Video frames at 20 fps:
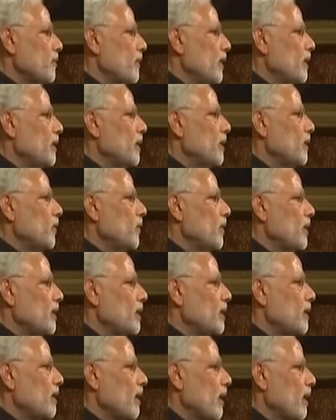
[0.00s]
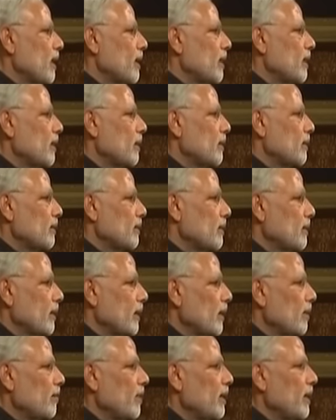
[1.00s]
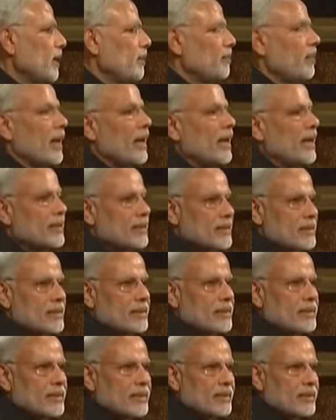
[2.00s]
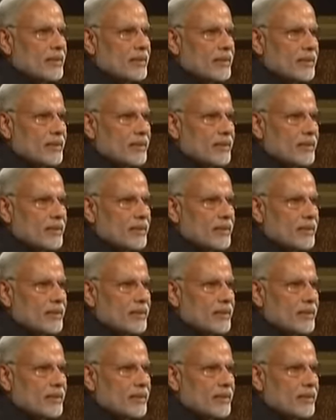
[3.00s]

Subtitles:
of Indian origin are evenly balanced